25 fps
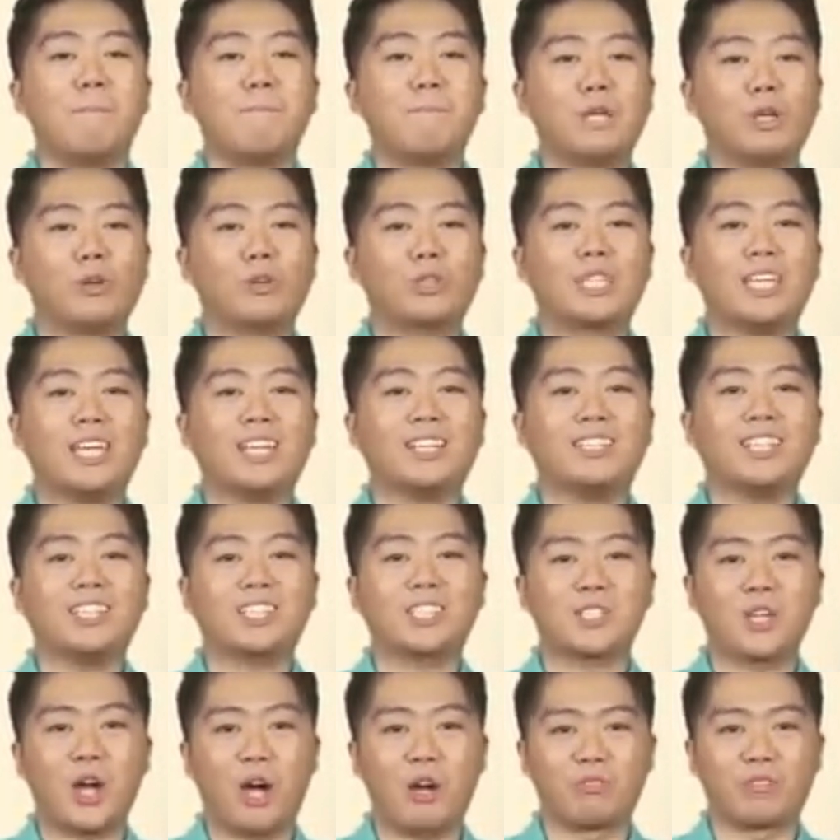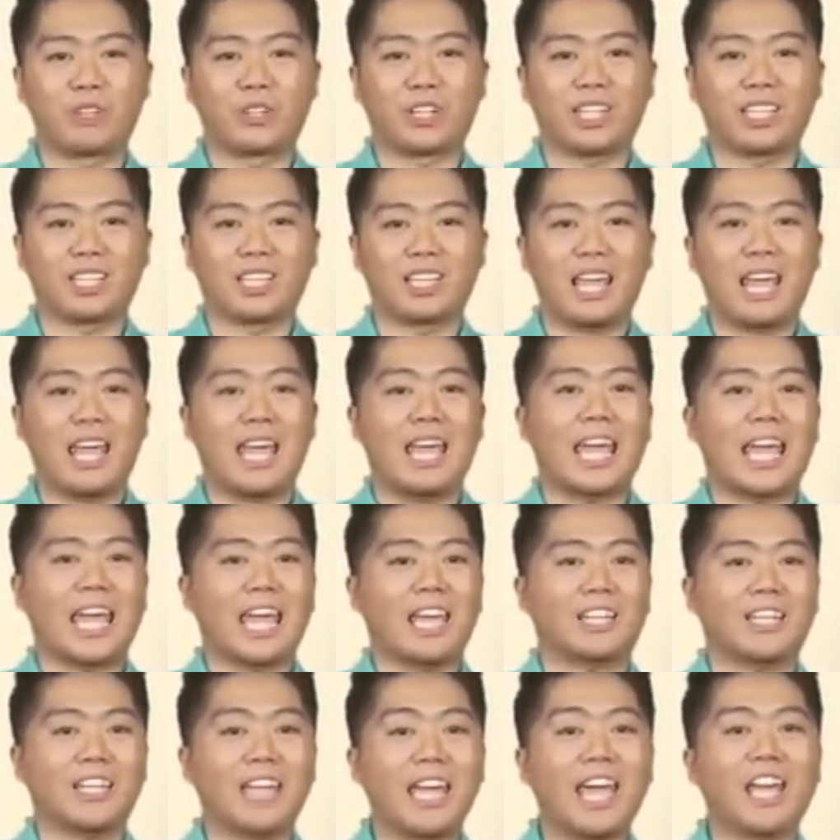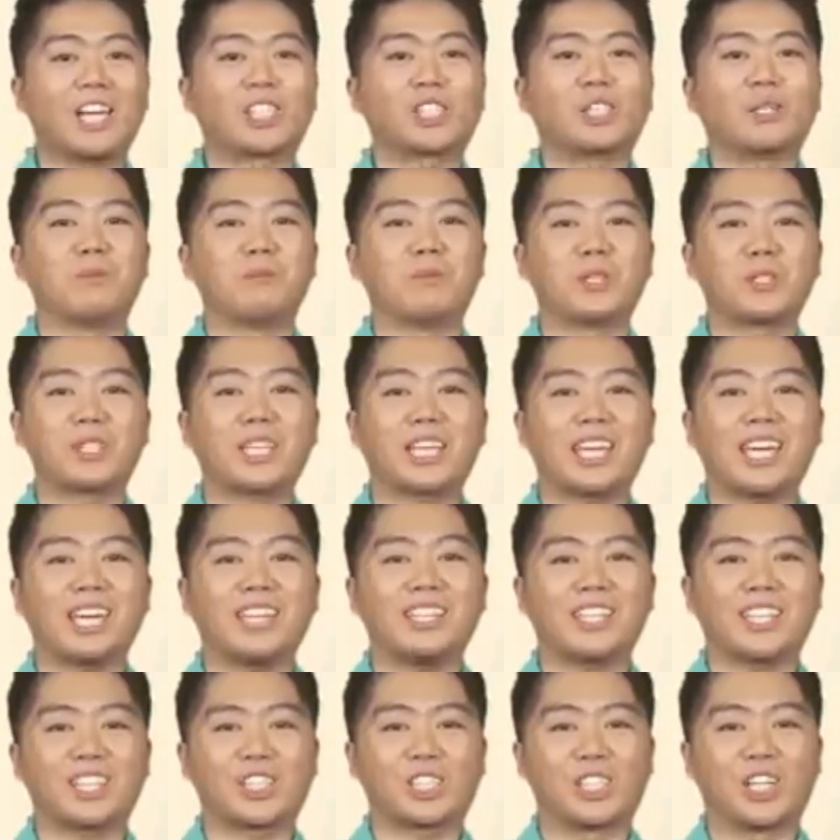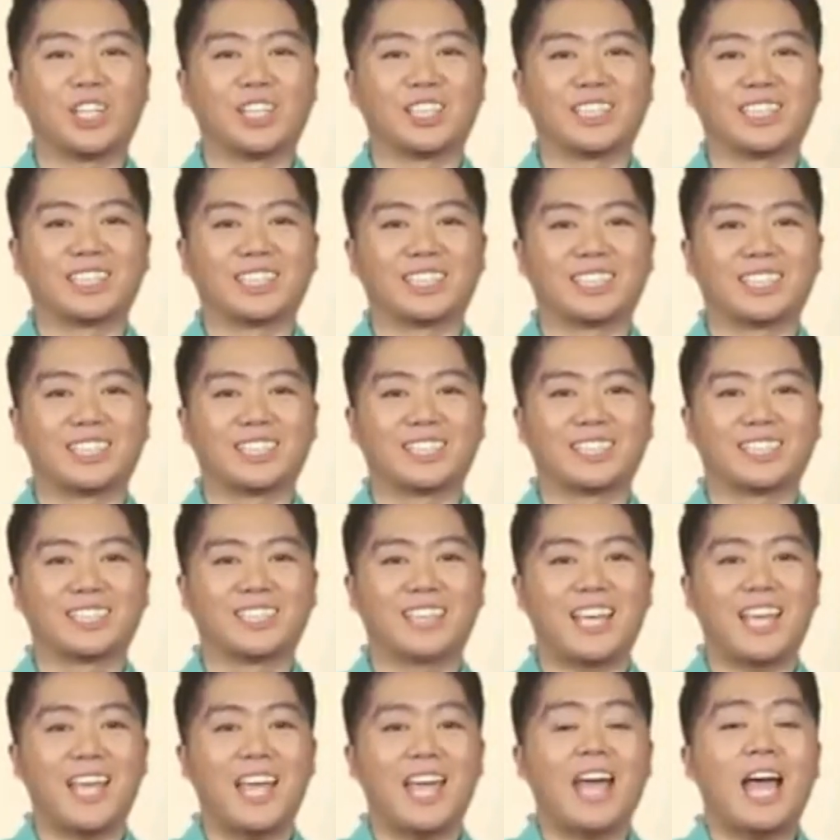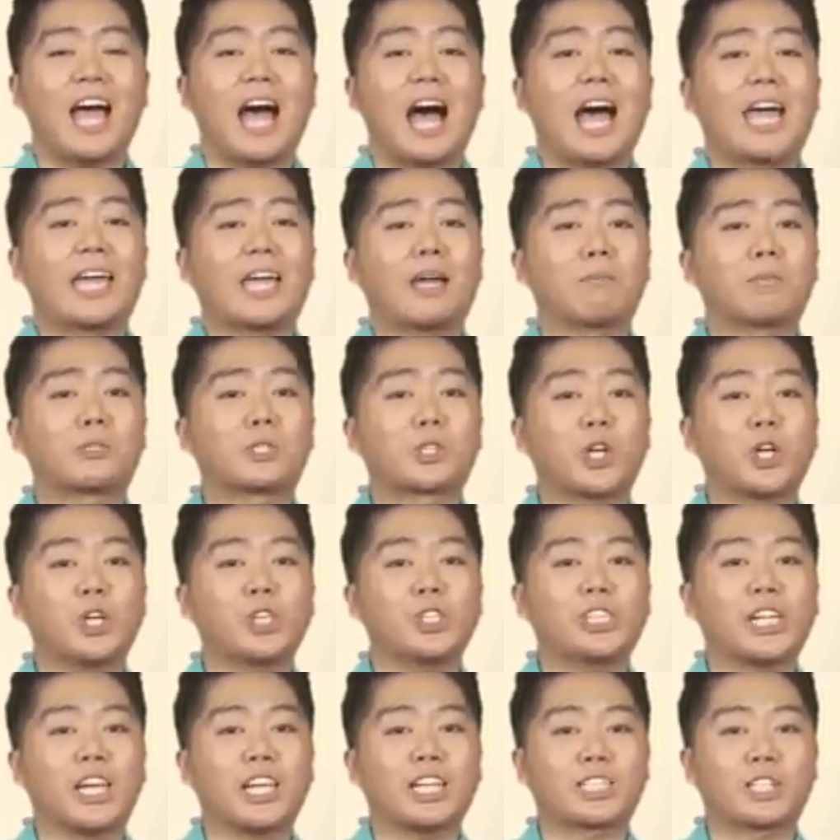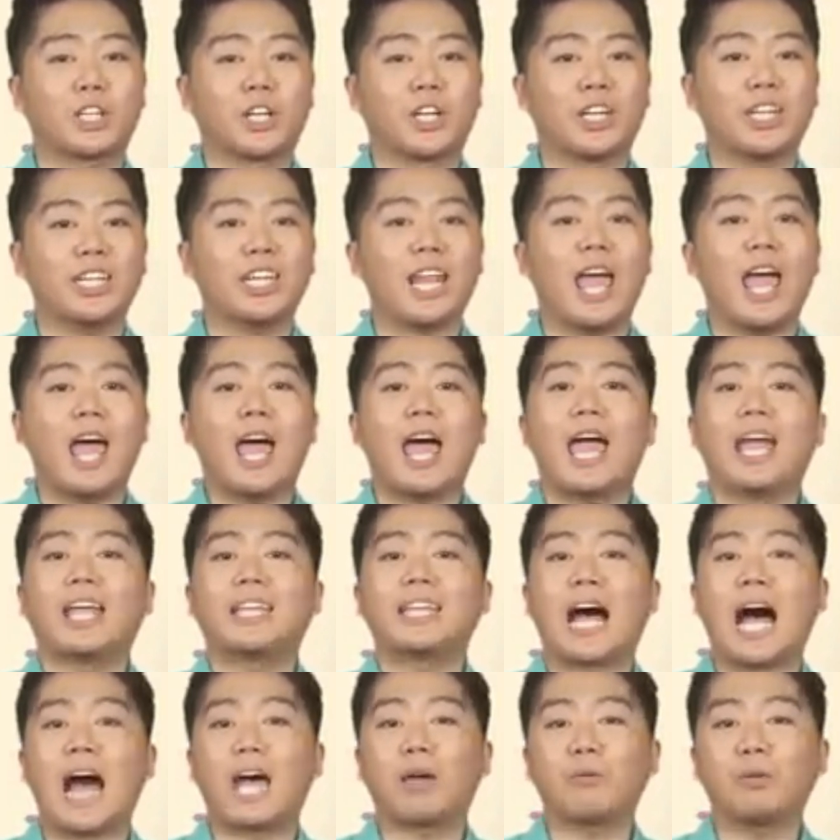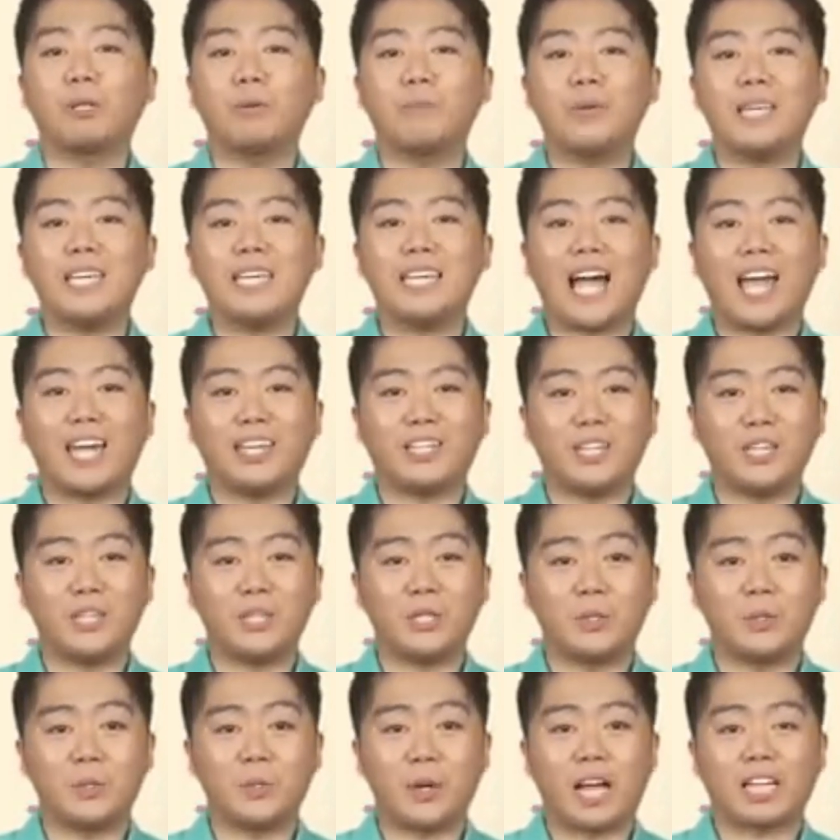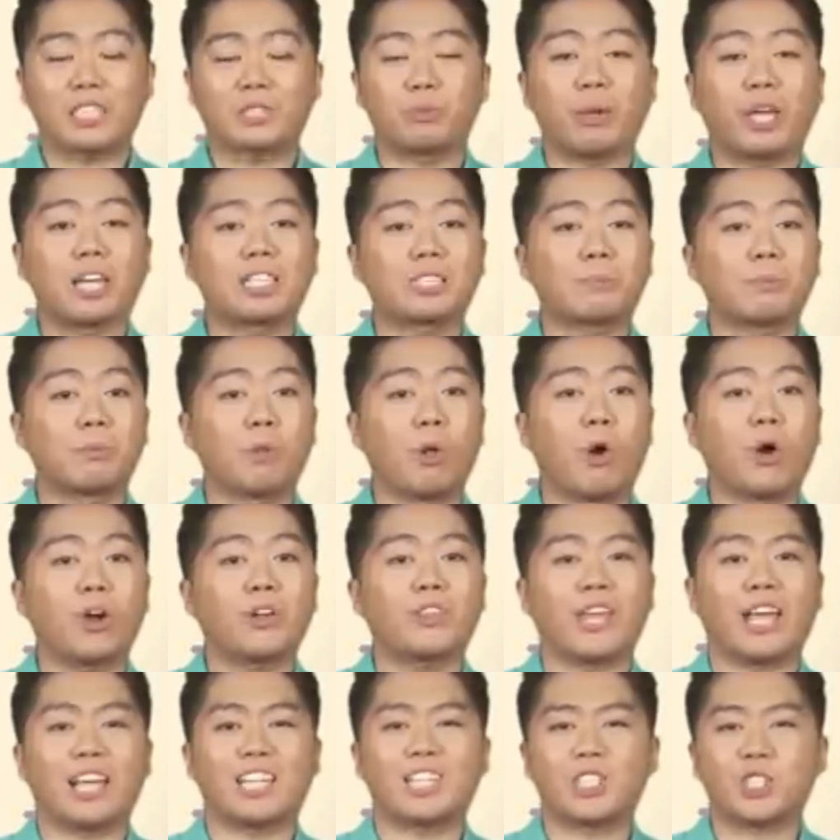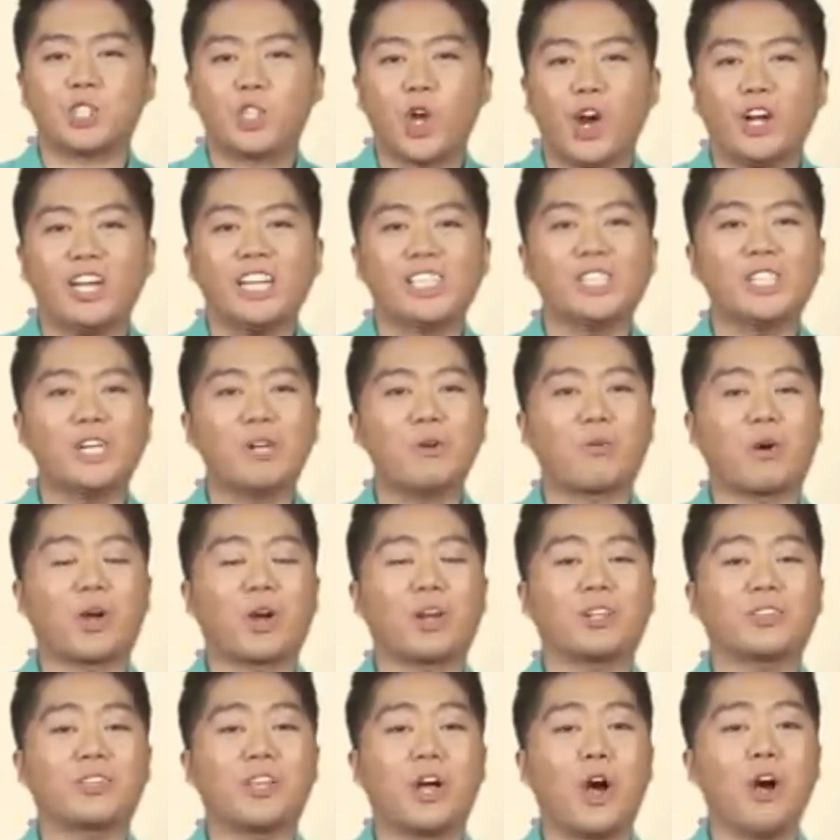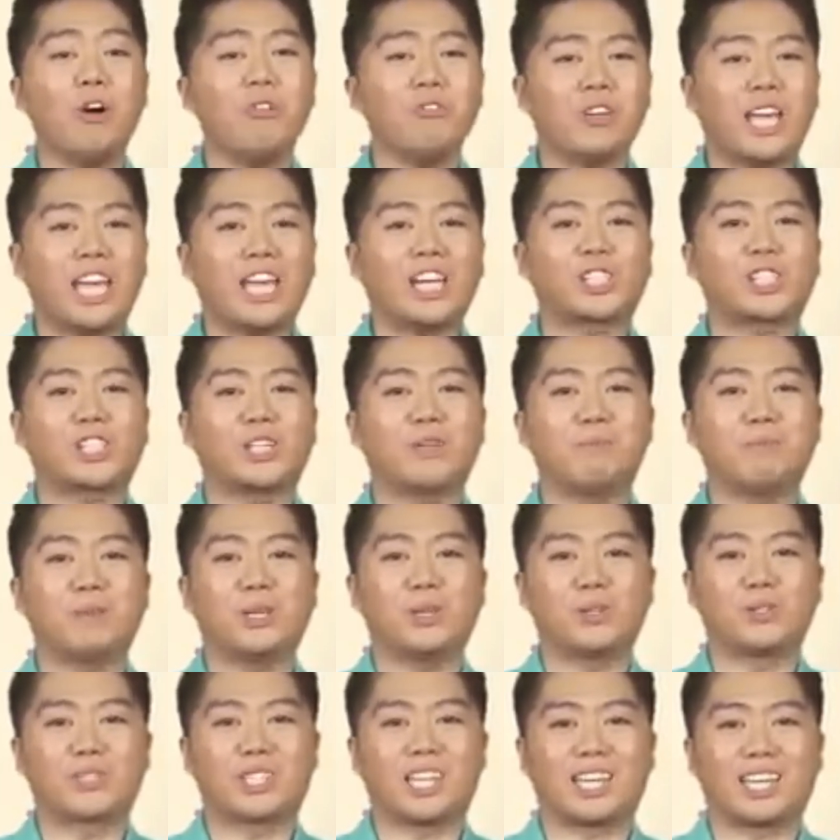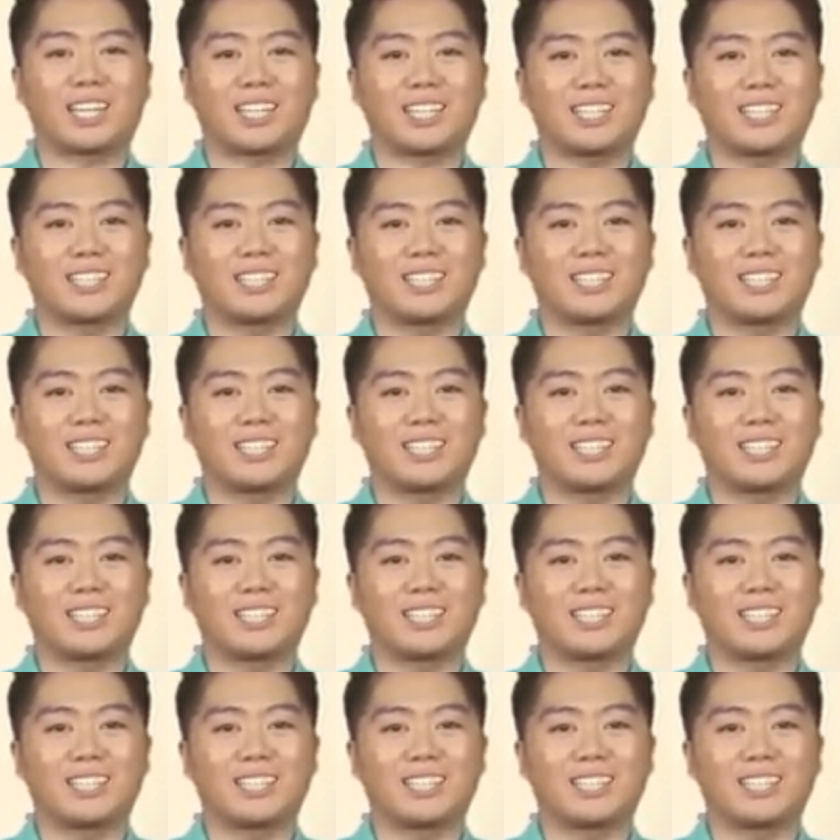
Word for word: Music Discovery, the Asian Music Edition. I am Sir Jason, and I will be guiding you as we explore the astonishing world of Asian music.